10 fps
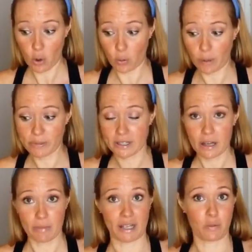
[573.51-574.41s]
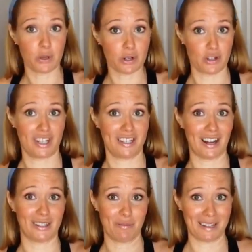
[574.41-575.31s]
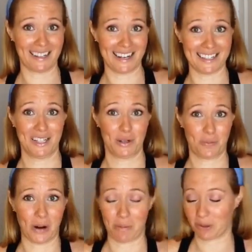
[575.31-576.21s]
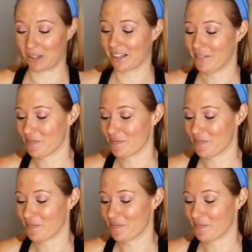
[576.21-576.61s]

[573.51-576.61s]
Whoops, my computer just yelled at me that I didn't do it properly.